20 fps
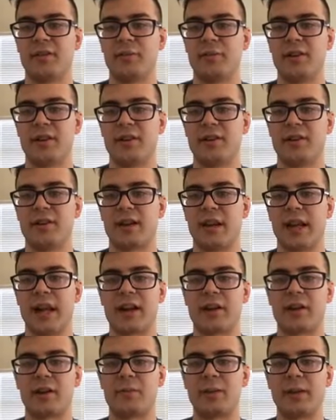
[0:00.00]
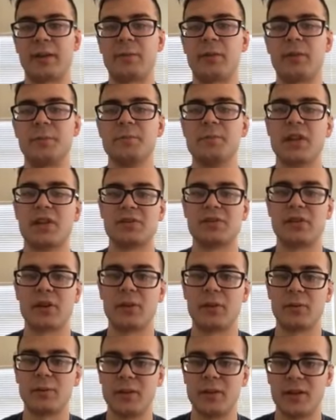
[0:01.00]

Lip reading: weird hacker people. So